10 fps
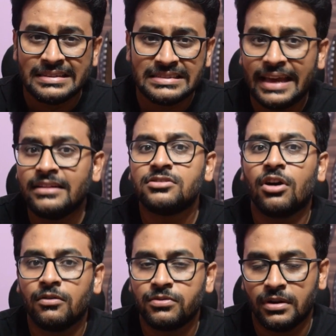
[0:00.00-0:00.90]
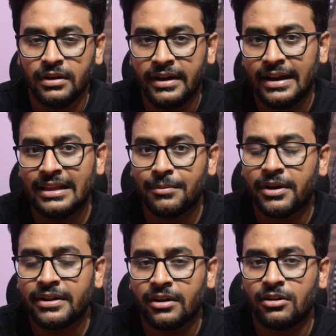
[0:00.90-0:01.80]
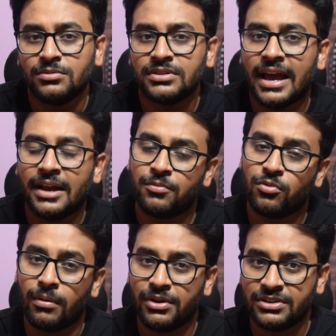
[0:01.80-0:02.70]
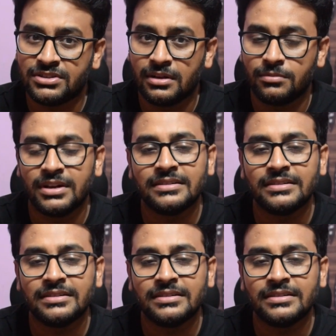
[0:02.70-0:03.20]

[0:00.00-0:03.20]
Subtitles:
sense of linear algebra terms and probability terms.